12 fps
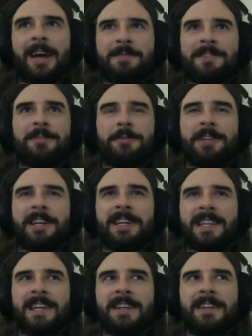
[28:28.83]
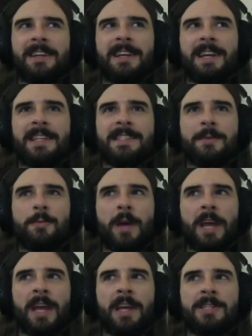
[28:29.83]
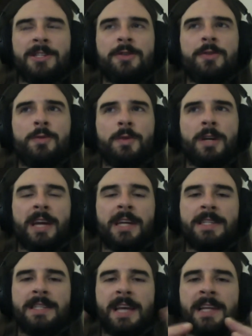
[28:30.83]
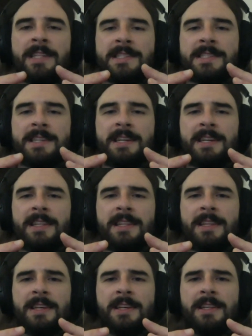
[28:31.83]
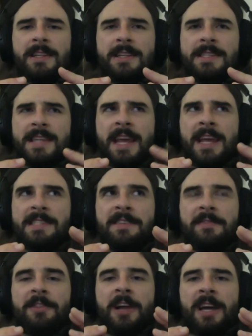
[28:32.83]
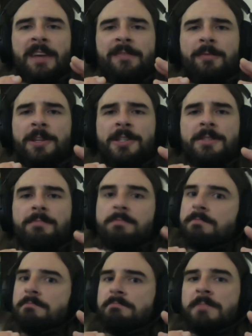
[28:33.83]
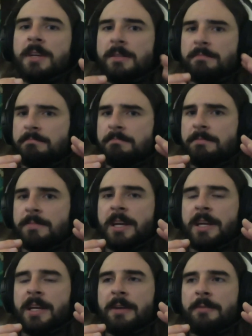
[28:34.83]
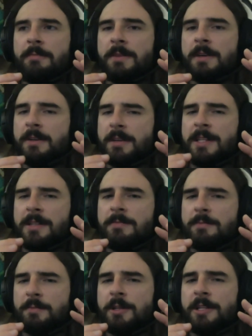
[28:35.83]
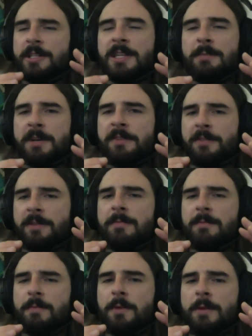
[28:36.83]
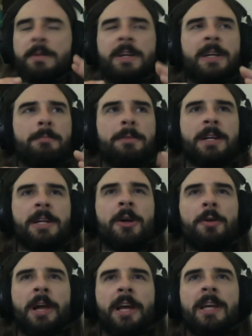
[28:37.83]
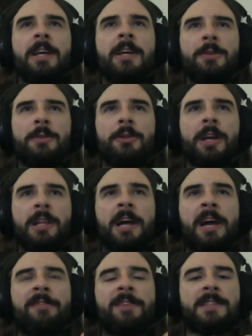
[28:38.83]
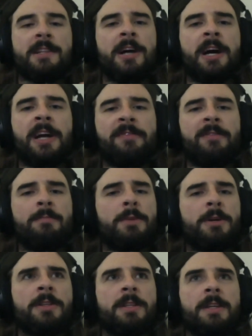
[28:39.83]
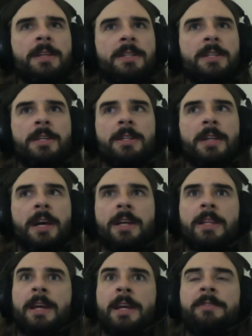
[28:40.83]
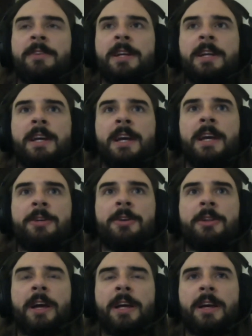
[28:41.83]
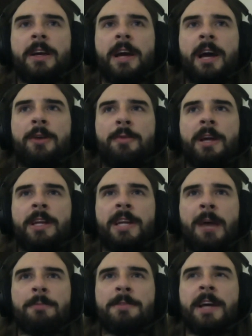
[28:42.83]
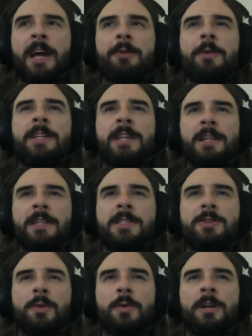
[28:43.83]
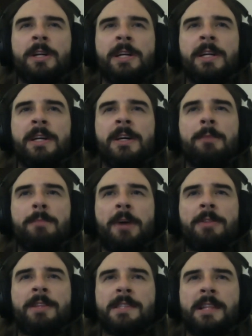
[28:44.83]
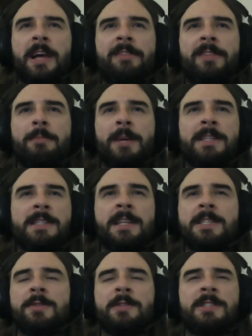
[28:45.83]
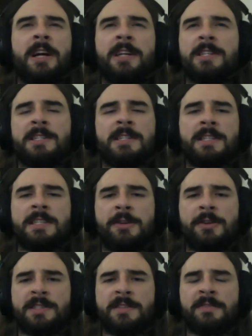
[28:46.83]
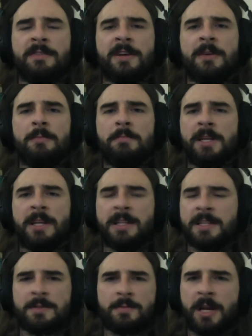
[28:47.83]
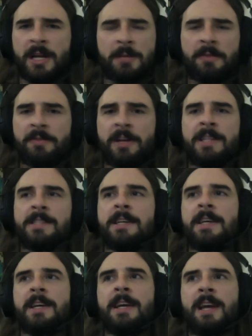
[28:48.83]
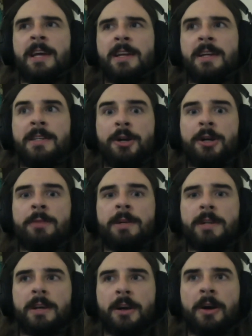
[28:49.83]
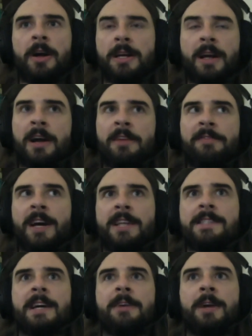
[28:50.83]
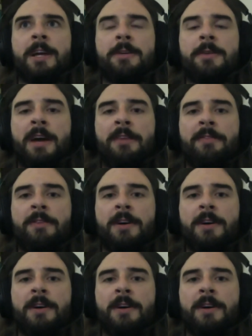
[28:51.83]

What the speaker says: absolutely. It's a way to condense the stakes of life, which I'm gonna get really deep here for 1 minute, but like you look at life as a line from birth until like the end of it, and you're like, how do I tell a story about this life that makes sense, so it's not just a series of meaningless random events? And a tournament codifies that, right? You have